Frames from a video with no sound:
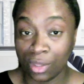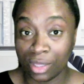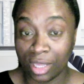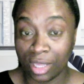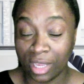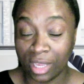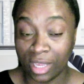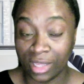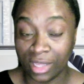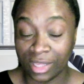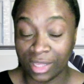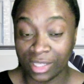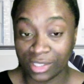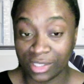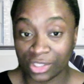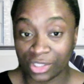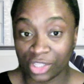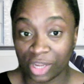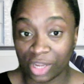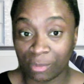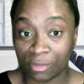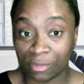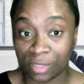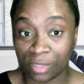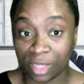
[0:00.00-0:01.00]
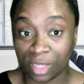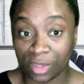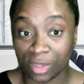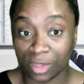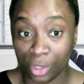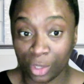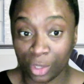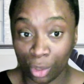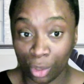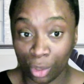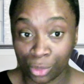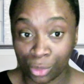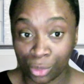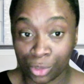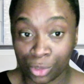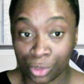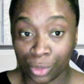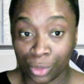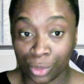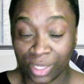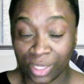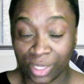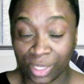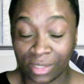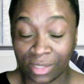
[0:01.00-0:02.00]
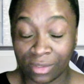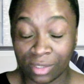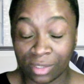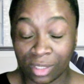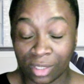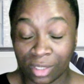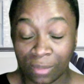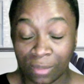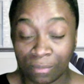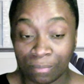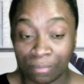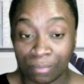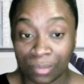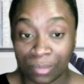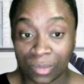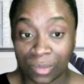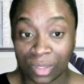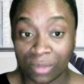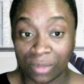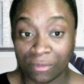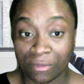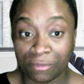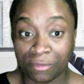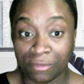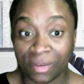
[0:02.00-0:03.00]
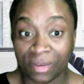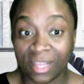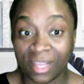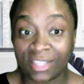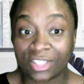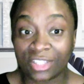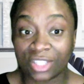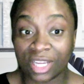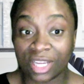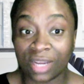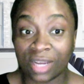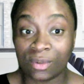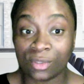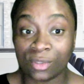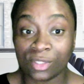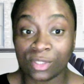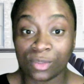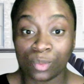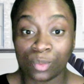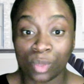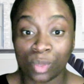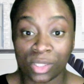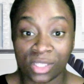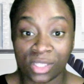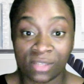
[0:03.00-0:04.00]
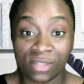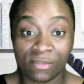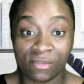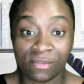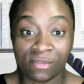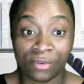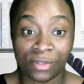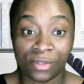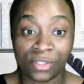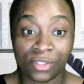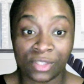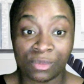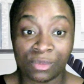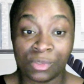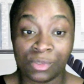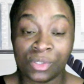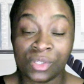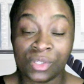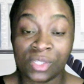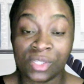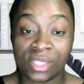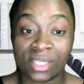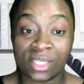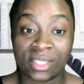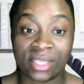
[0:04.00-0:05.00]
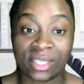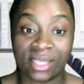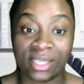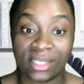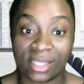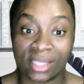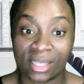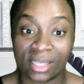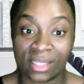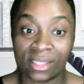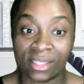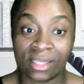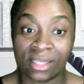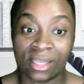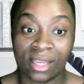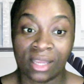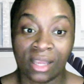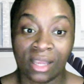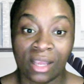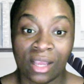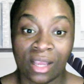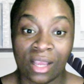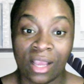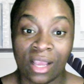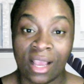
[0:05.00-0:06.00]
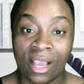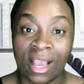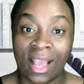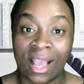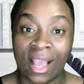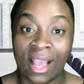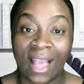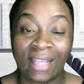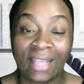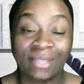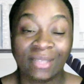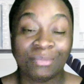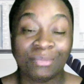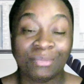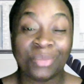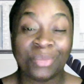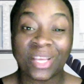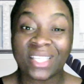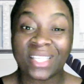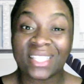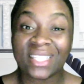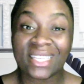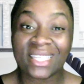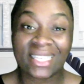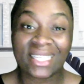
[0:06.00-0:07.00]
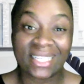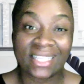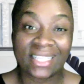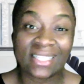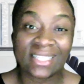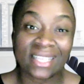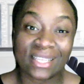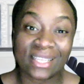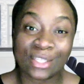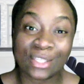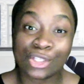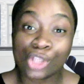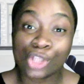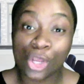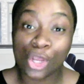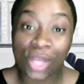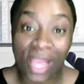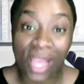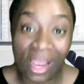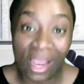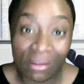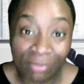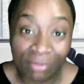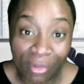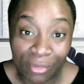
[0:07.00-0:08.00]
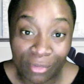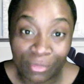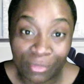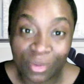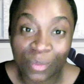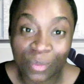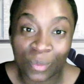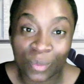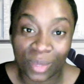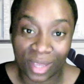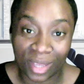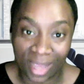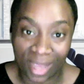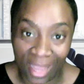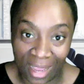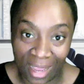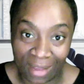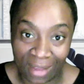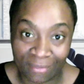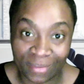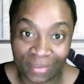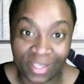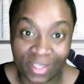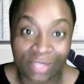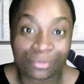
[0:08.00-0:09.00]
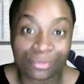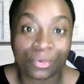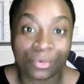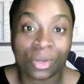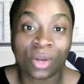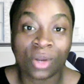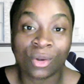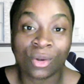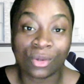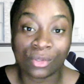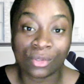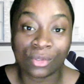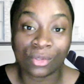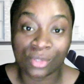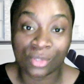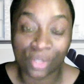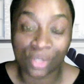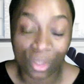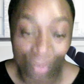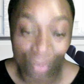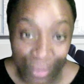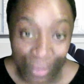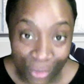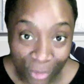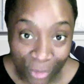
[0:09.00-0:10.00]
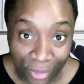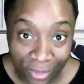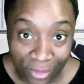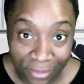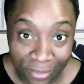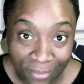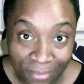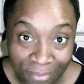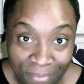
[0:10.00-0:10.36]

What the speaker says: In this chapter, the author then fleshed out what's in First Timothy 6:18 and basically says not everything we have is for our consumption.